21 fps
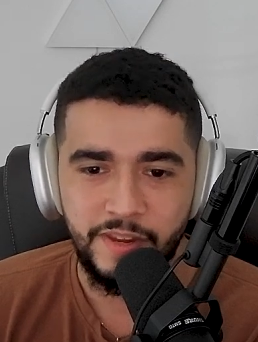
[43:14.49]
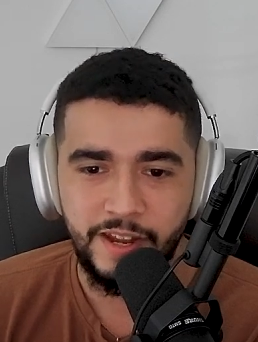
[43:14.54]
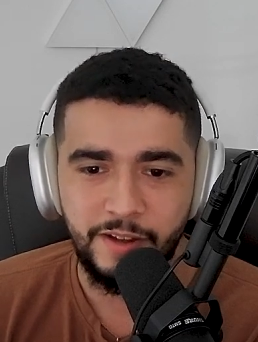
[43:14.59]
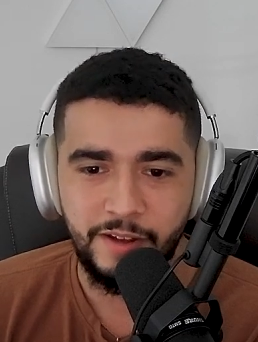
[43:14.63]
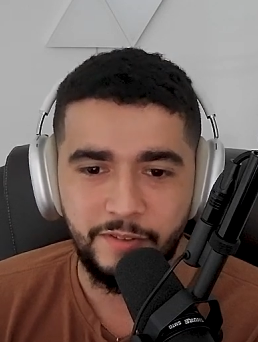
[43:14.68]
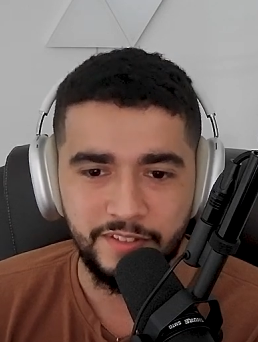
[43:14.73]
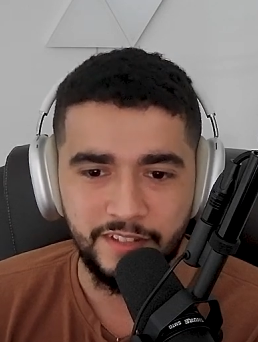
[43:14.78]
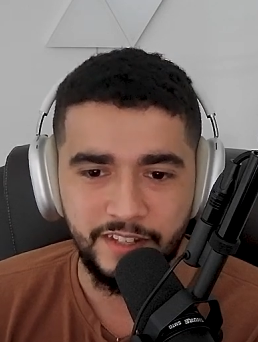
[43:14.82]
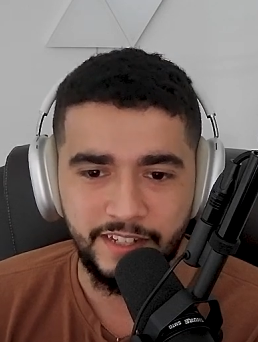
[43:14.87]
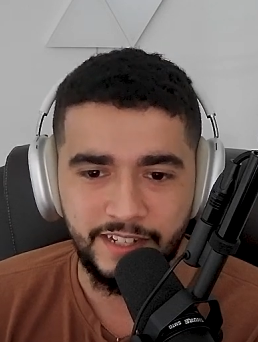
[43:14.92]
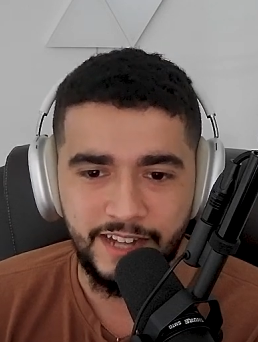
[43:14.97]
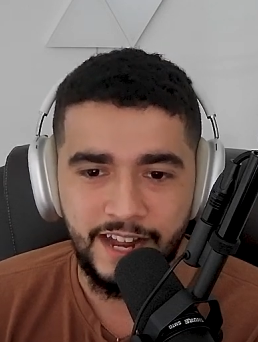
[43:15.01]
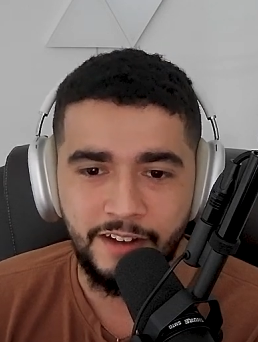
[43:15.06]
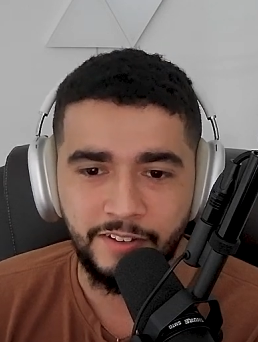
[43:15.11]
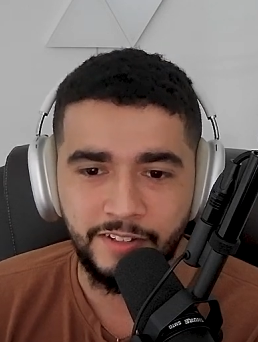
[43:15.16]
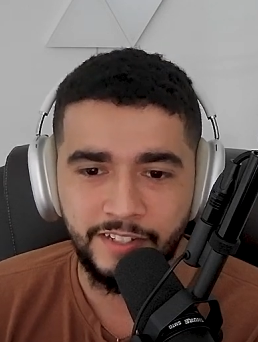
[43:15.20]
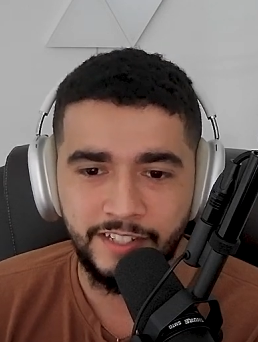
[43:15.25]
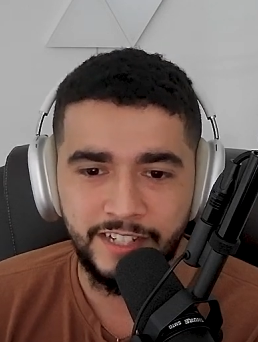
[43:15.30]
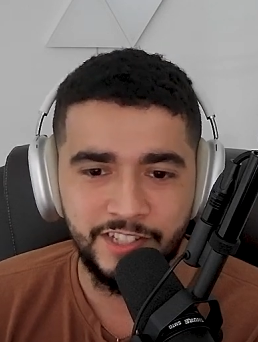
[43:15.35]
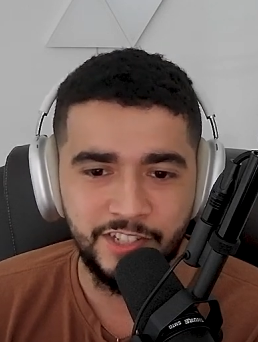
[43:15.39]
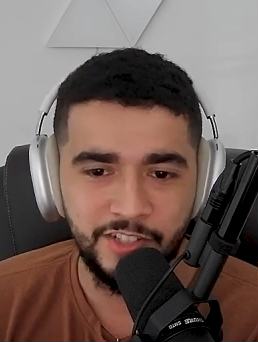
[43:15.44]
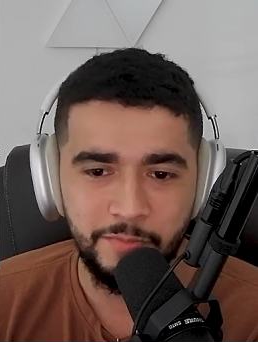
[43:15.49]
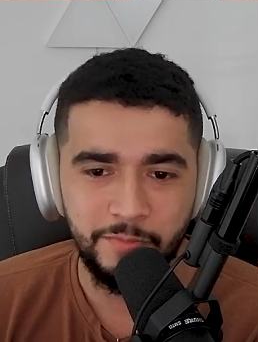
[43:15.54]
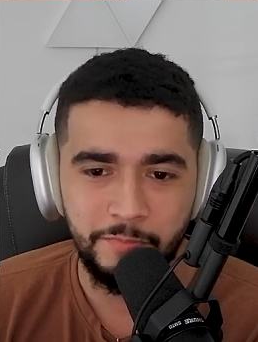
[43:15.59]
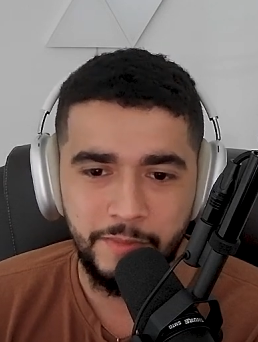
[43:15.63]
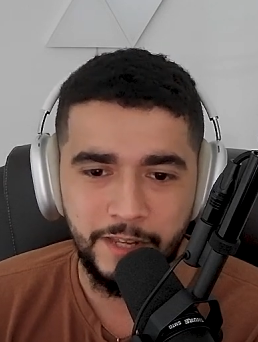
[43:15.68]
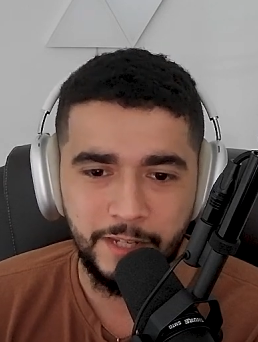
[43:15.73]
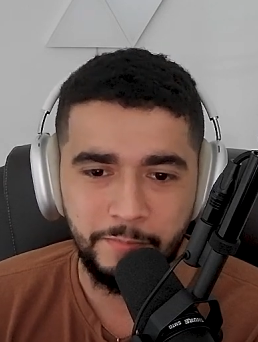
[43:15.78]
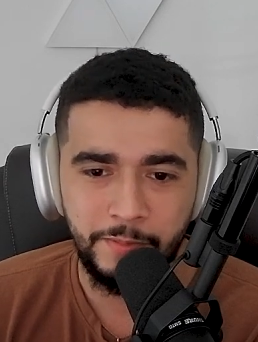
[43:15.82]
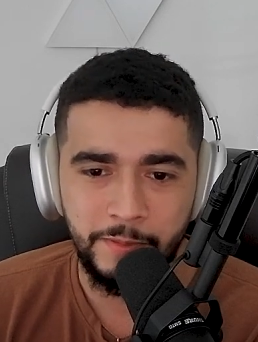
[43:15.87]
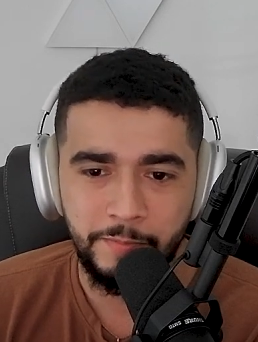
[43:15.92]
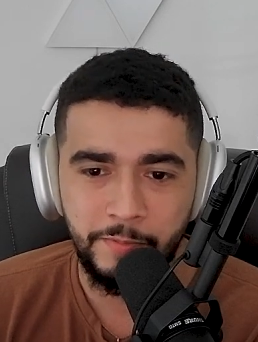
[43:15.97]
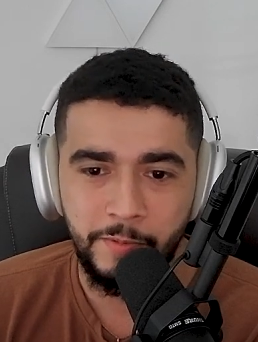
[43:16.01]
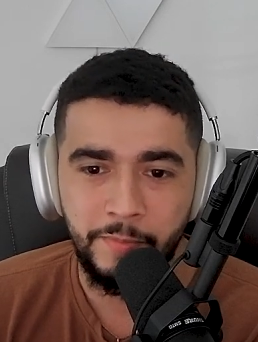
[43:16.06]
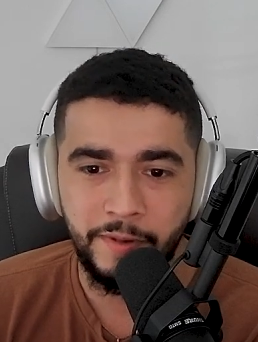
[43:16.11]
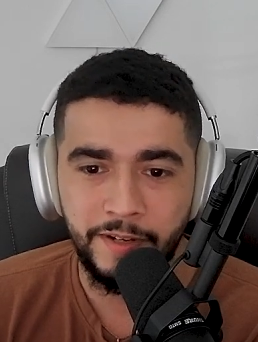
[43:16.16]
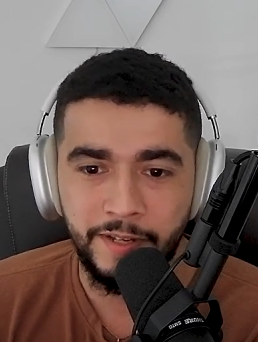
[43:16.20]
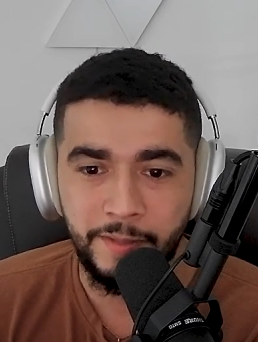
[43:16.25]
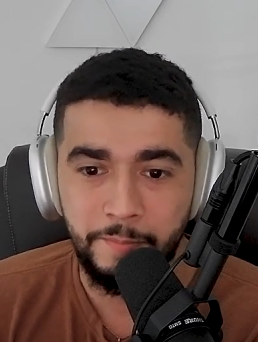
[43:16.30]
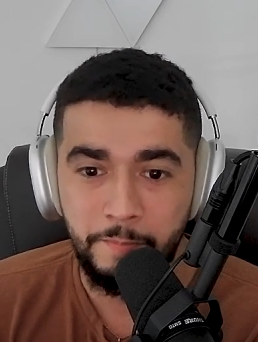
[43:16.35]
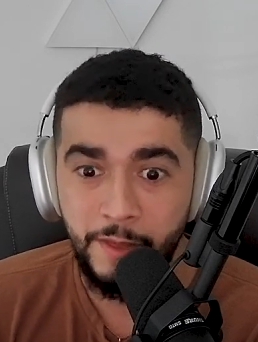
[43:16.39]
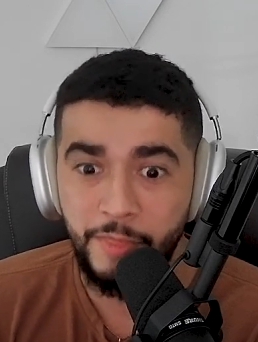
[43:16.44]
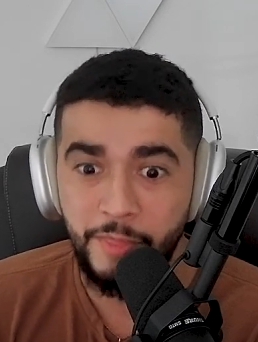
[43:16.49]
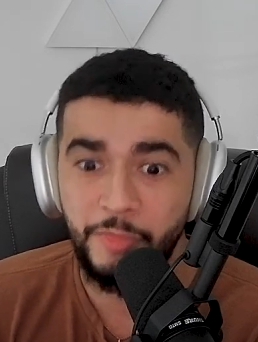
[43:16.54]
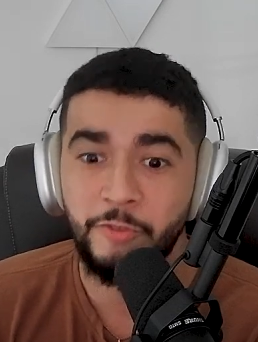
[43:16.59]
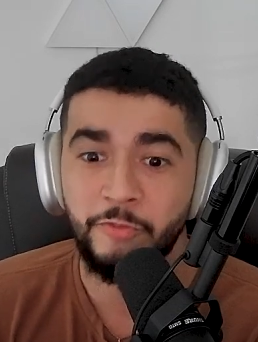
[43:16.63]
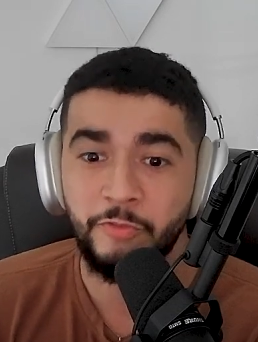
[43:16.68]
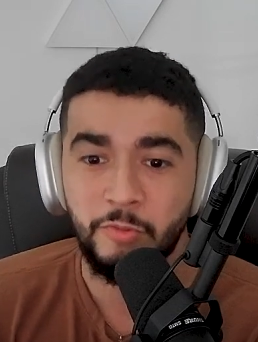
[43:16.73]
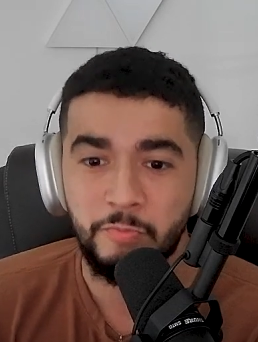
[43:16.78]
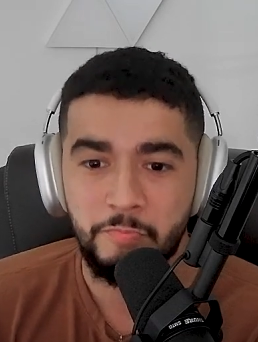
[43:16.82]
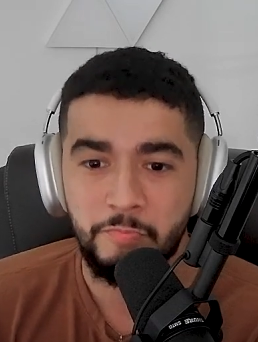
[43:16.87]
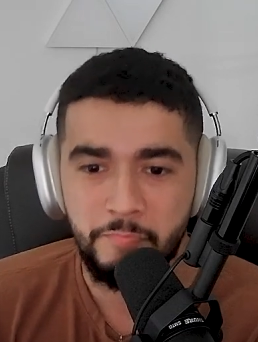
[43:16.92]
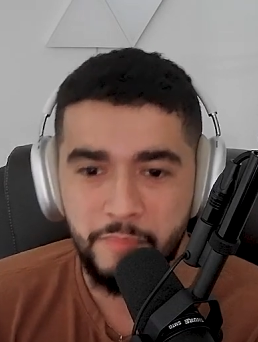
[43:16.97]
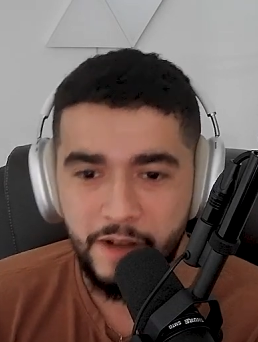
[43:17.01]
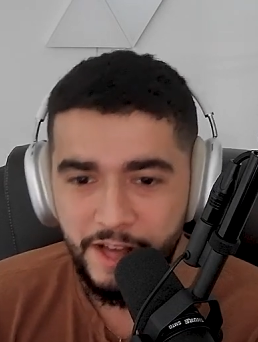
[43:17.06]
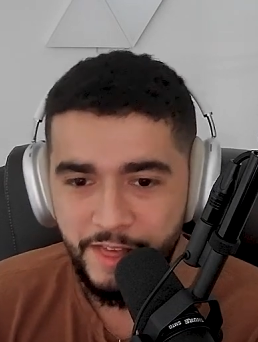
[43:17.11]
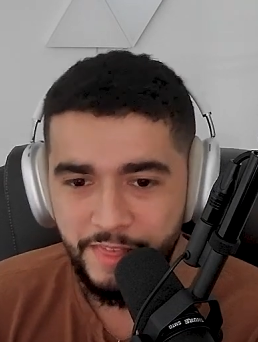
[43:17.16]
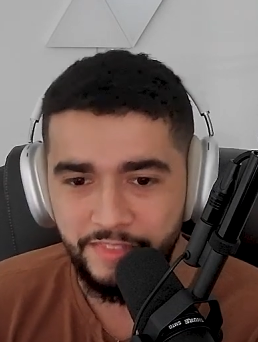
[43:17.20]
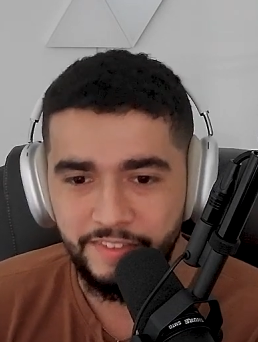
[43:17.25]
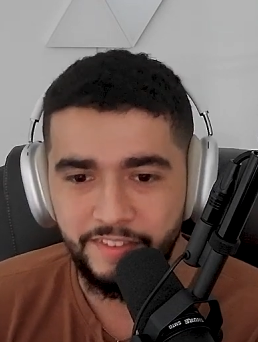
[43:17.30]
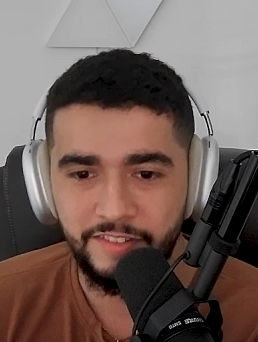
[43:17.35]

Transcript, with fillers: I was like, how can I just make people money month over month?